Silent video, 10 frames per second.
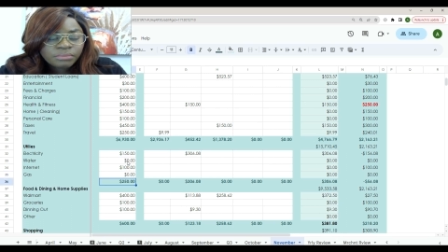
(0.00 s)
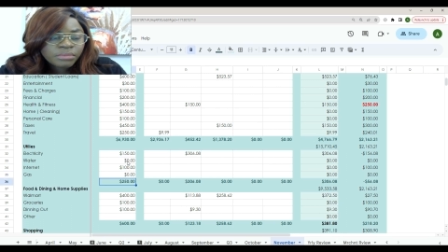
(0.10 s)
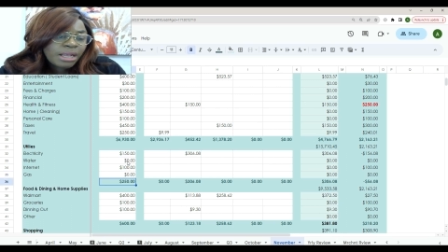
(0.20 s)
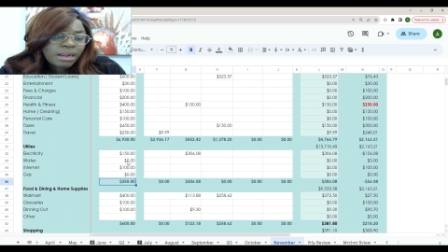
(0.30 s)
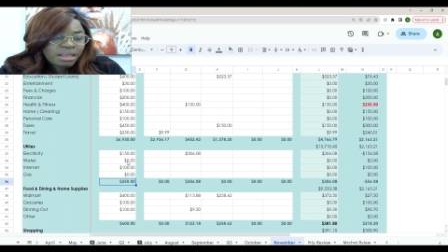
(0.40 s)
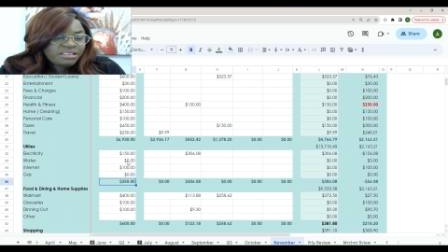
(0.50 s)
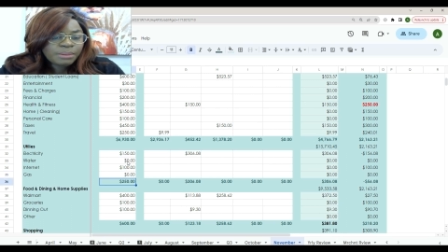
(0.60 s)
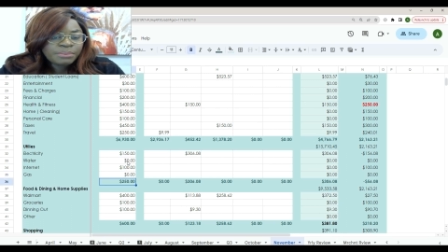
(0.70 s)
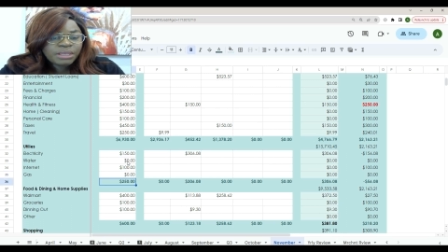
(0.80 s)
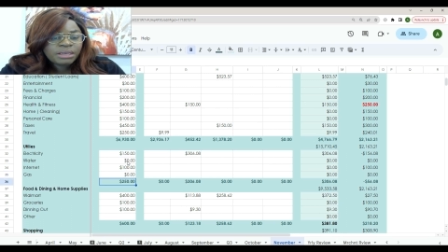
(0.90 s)
unless
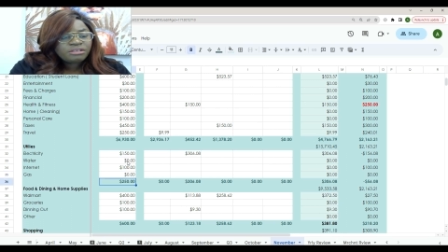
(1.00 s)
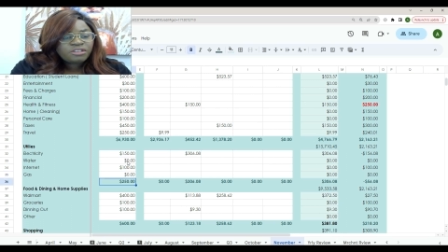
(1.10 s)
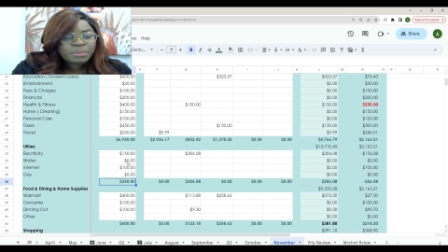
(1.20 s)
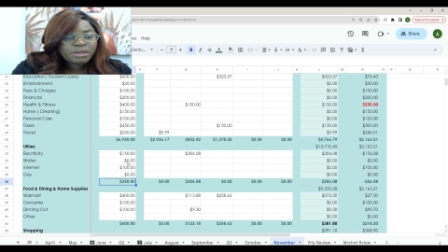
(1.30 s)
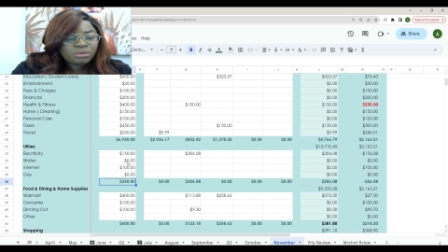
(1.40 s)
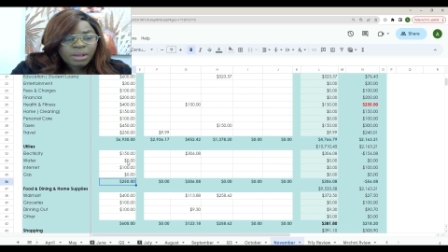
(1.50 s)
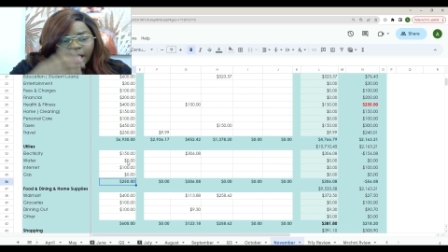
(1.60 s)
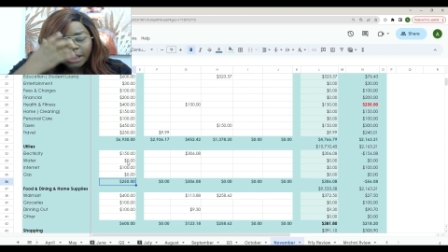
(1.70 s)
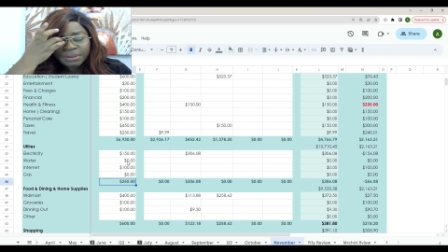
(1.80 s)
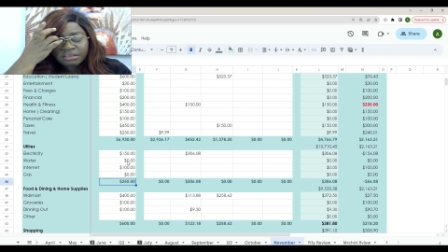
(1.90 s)
something special
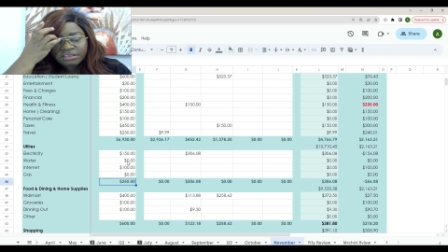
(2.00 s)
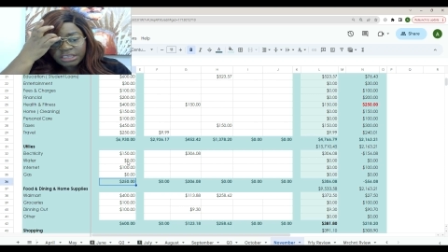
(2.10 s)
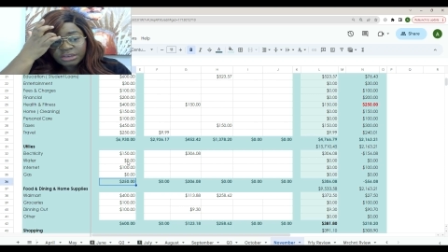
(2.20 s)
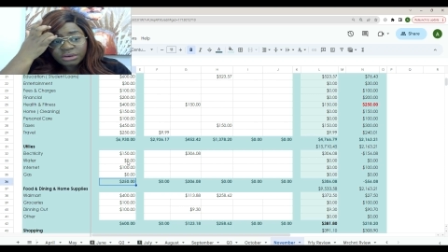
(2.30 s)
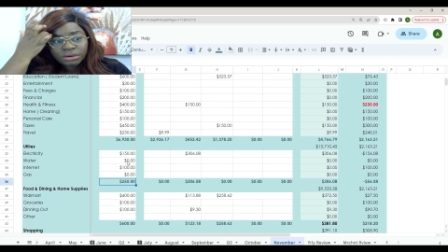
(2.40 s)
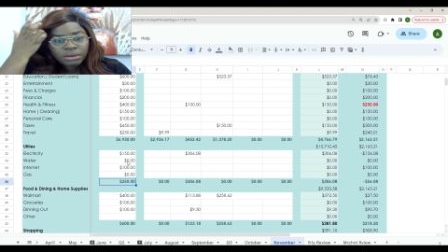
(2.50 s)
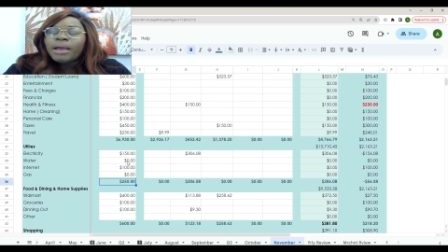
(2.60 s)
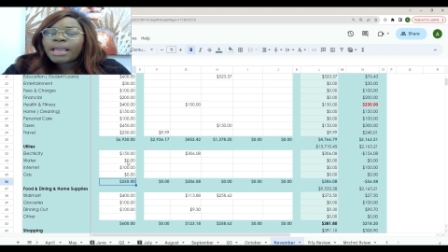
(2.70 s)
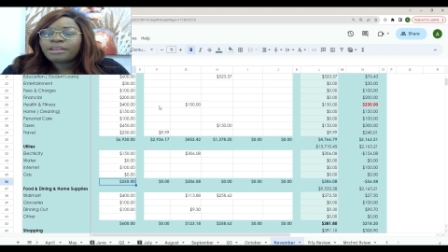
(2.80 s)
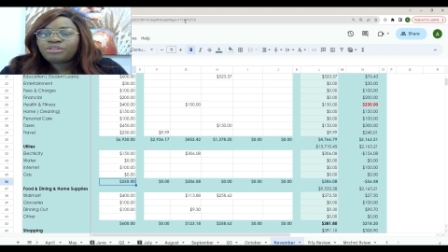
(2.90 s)
happens here.
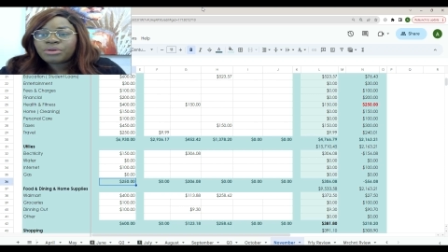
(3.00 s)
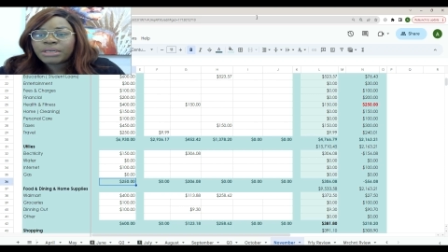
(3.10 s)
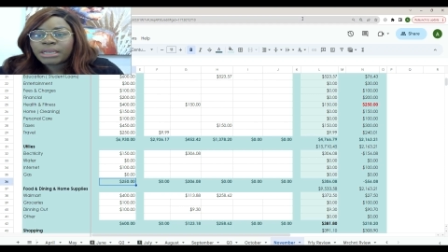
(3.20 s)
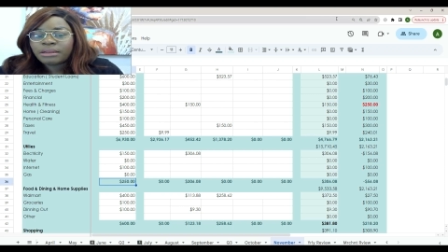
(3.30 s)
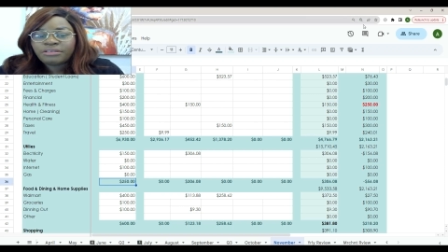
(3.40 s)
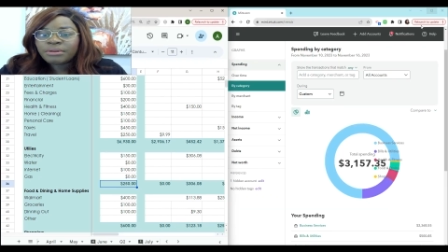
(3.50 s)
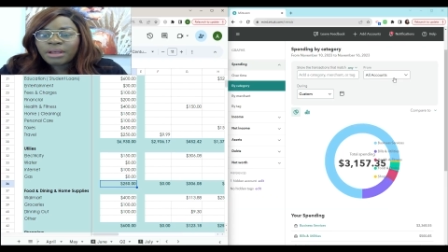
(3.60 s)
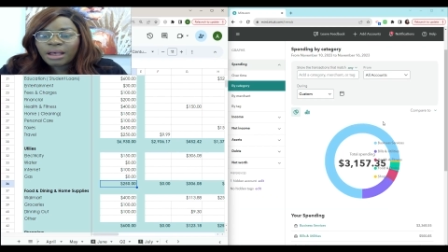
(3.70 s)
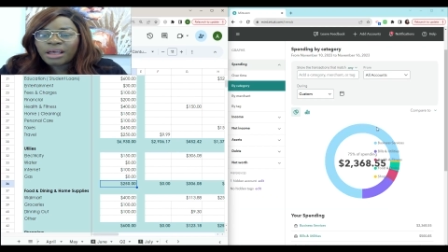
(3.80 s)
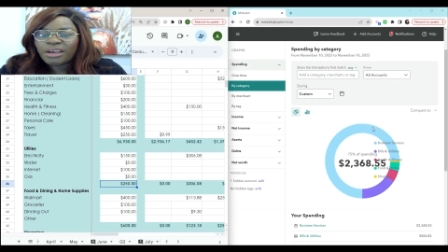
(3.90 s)
Internet,
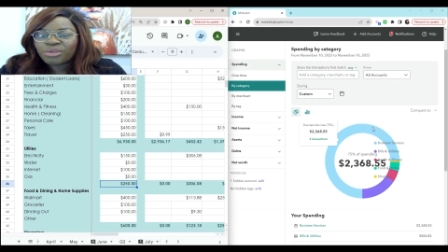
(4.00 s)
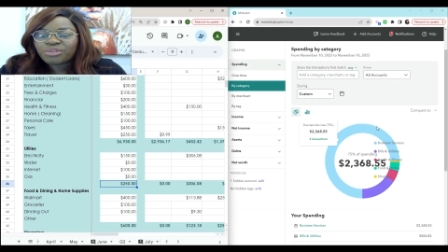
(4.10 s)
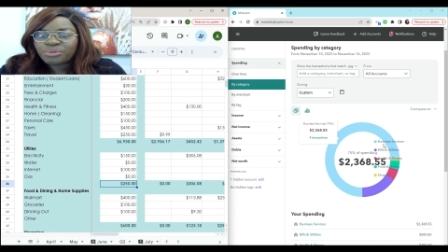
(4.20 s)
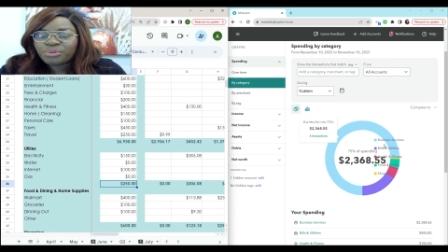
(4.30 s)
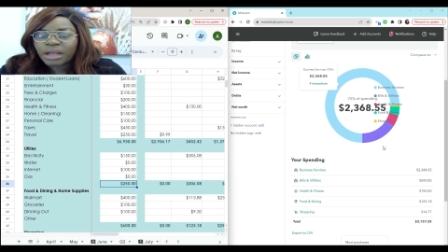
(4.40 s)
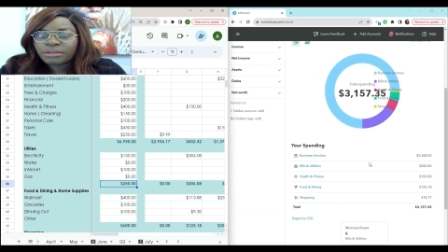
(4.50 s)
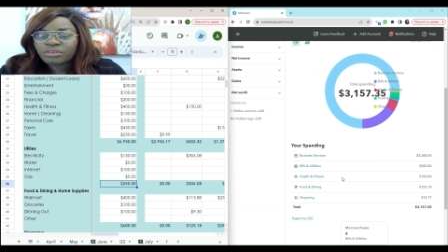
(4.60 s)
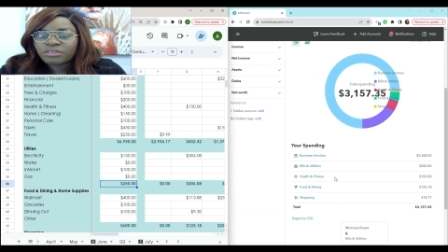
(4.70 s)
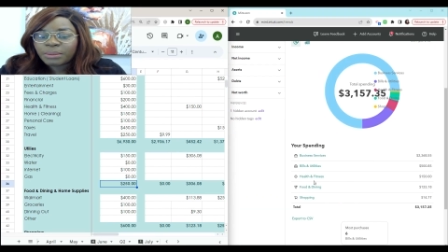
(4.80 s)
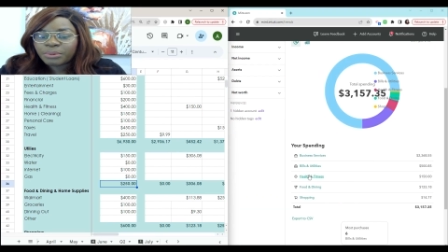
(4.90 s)
I also forgot to
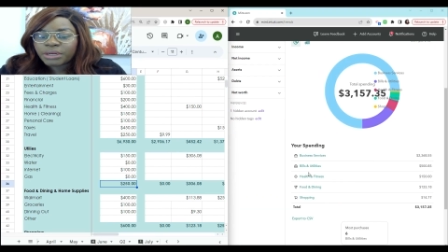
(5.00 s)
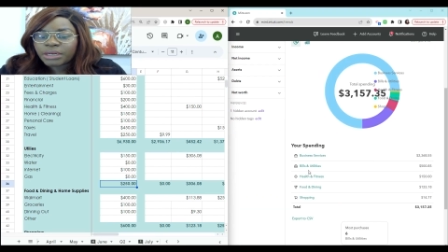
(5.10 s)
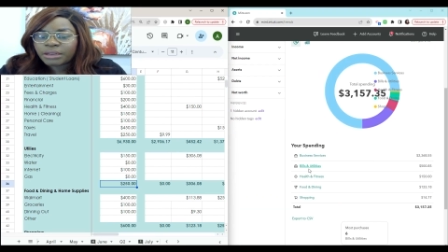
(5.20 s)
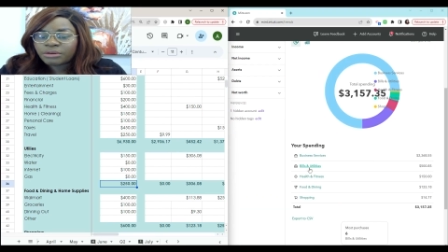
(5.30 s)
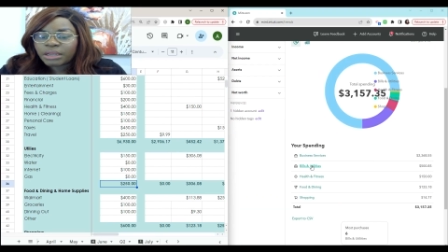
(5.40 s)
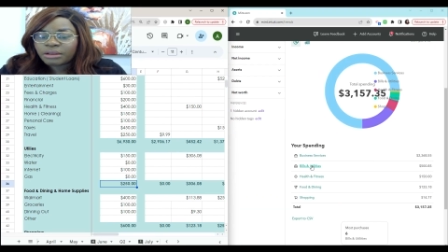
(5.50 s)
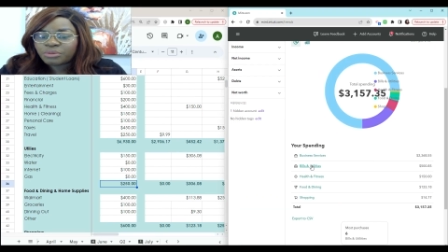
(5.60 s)
separate internet as